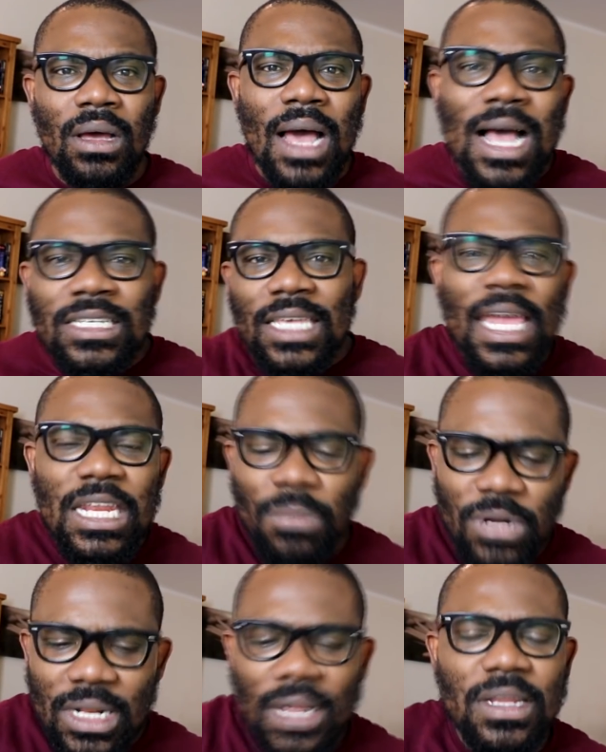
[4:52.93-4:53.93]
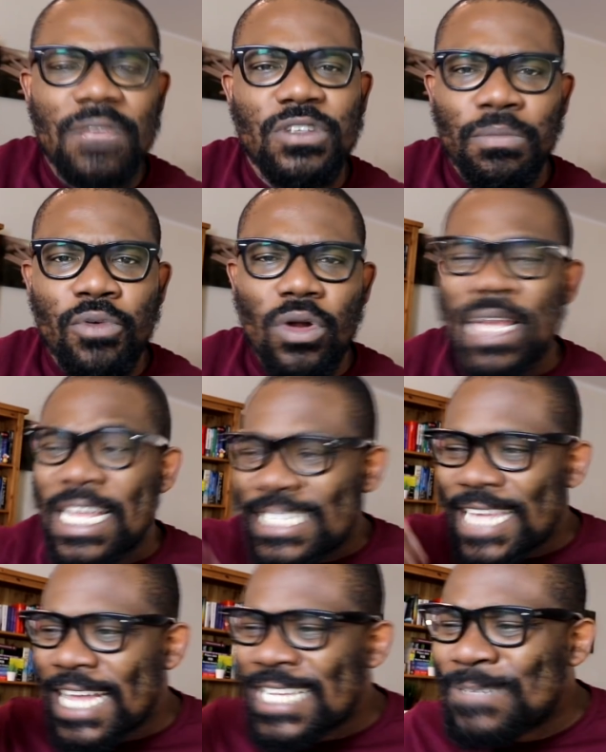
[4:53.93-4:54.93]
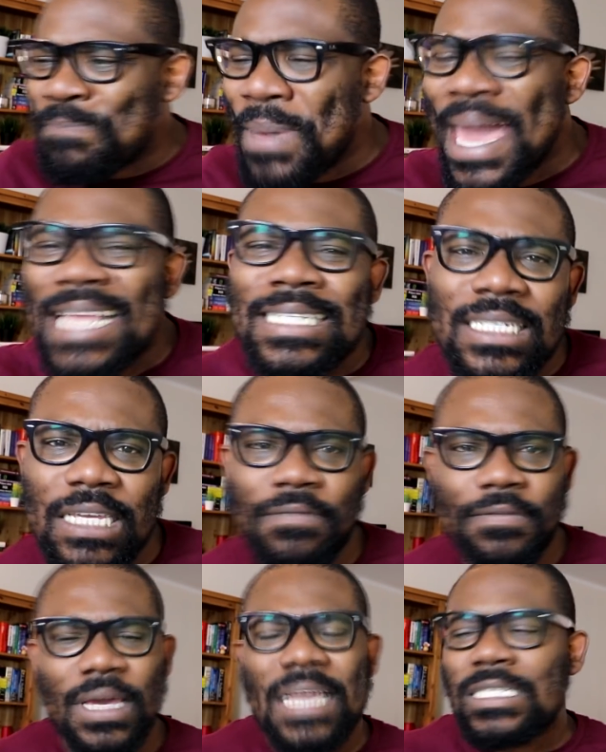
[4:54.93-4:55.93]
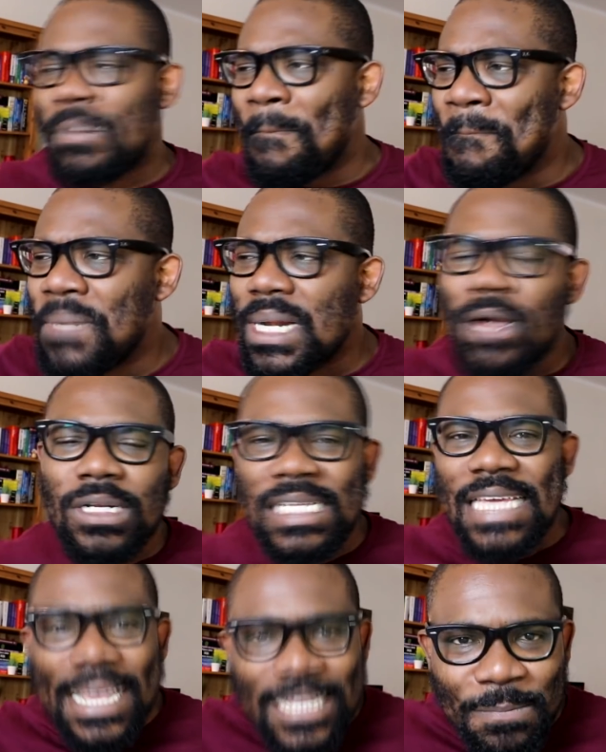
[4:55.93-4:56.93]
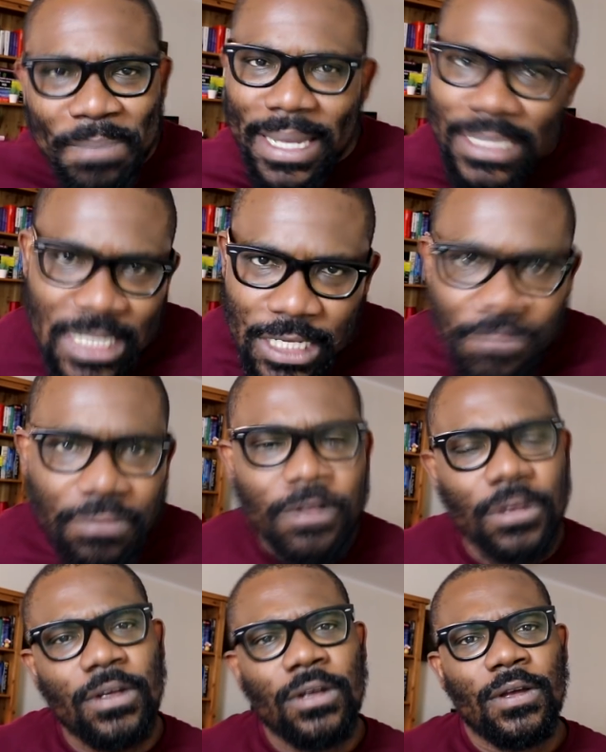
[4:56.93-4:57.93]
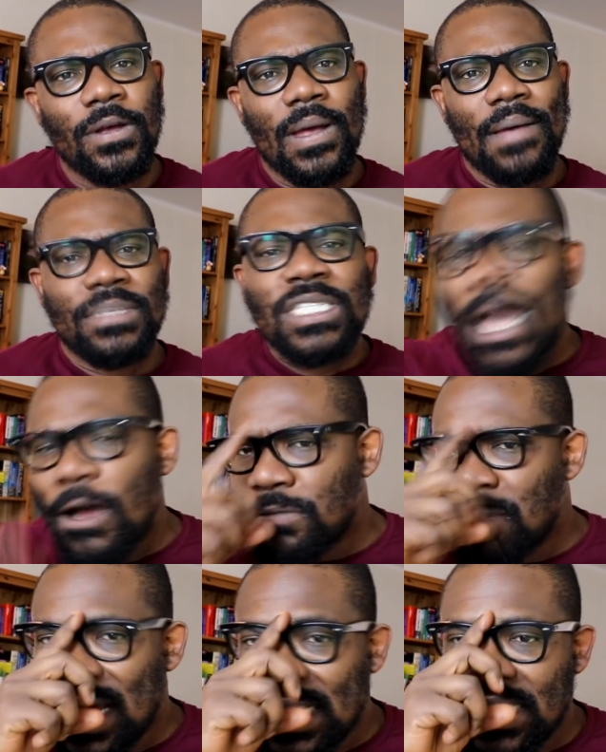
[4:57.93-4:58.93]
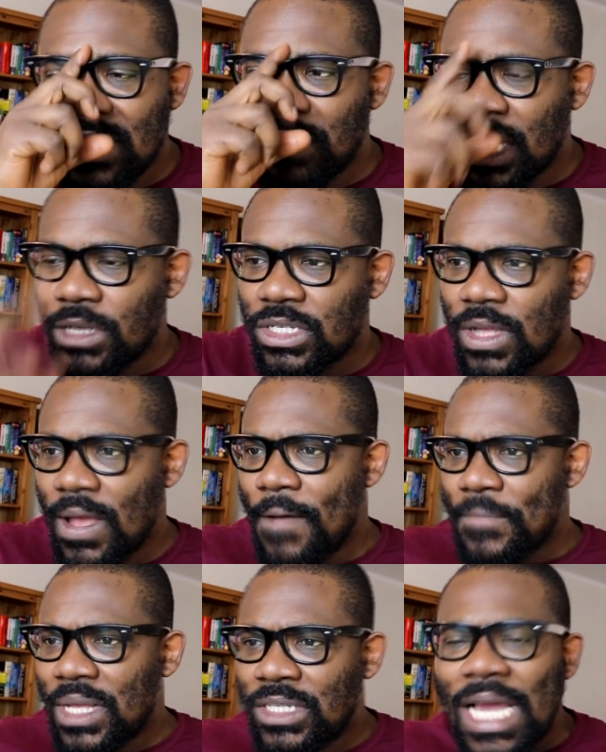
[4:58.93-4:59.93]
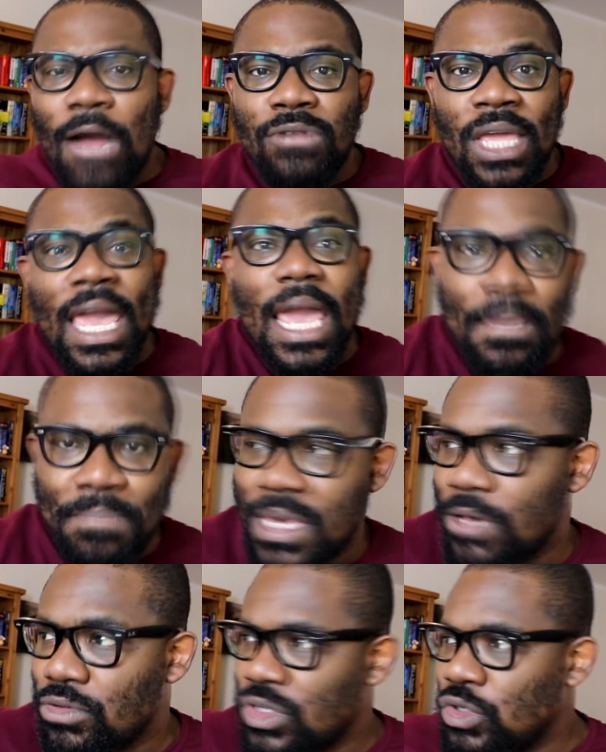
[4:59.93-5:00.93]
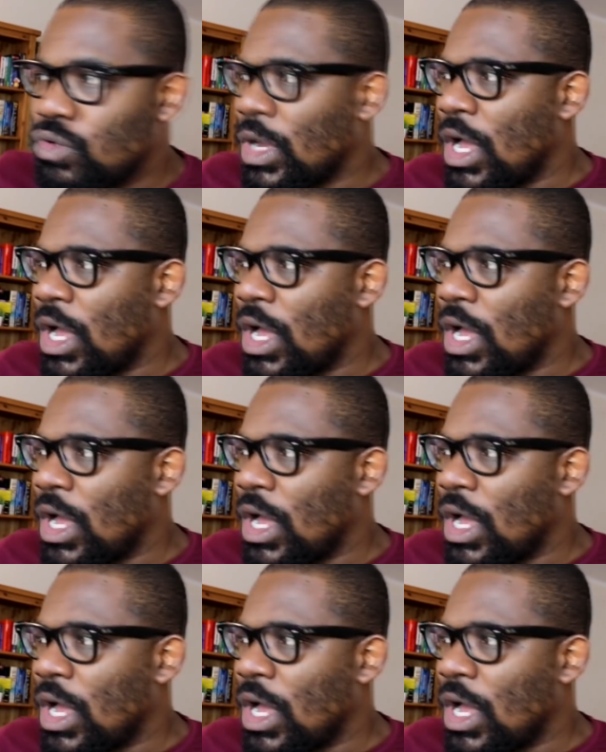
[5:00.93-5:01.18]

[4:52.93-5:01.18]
Ask anybody that lives abroad. It's expensive. It's bloody expensive. Child minding, because Child care bills. You